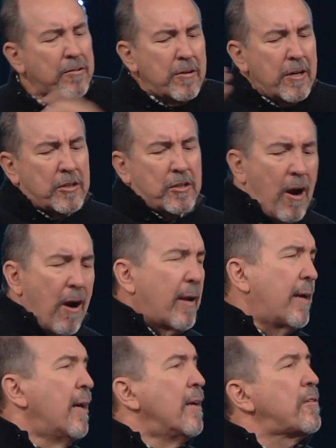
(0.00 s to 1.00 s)
through to
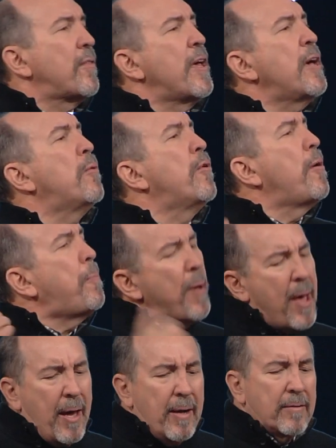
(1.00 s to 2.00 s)
Charlie so that he will
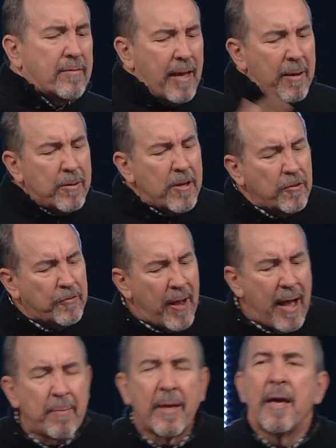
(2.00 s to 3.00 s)
repent and stay with his
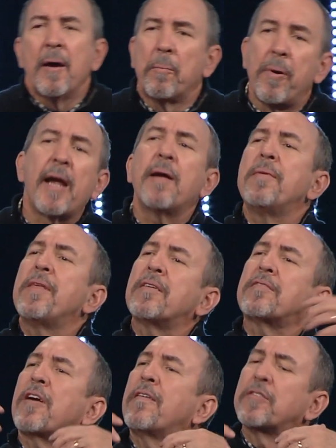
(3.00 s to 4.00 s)
family. Bring him to
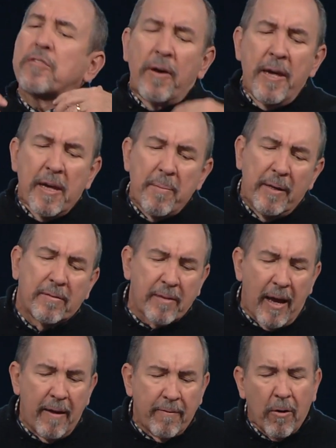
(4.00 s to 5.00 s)
this service so he can be
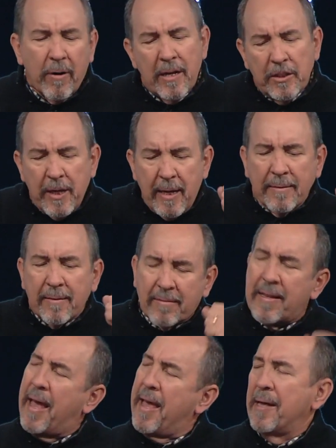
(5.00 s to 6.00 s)
saved, Lord, in Jesus'
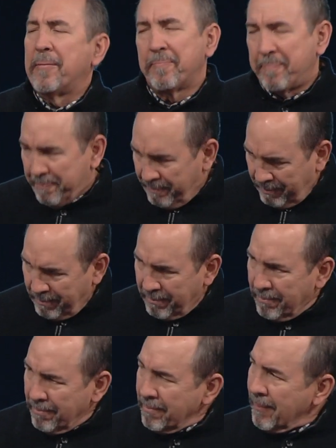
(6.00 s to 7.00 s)
name.
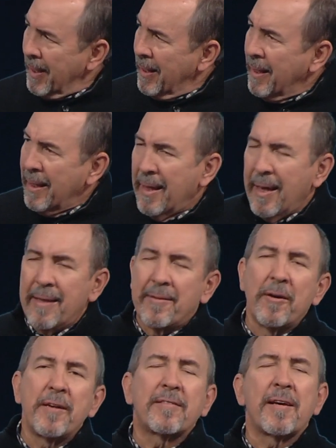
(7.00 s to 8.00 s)
And
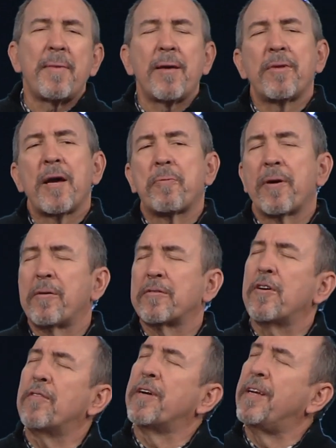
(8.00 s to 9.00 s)
Tony said, man, when that prayer was
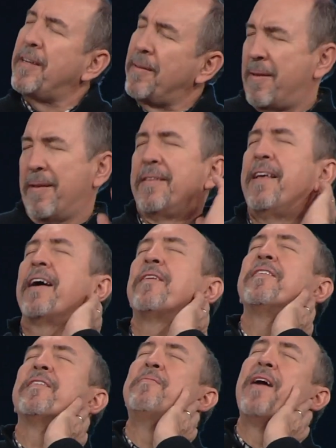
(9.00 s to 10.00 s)
over, his neck
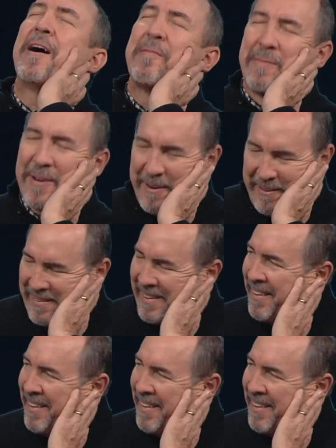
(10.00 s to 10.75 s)
was about broke.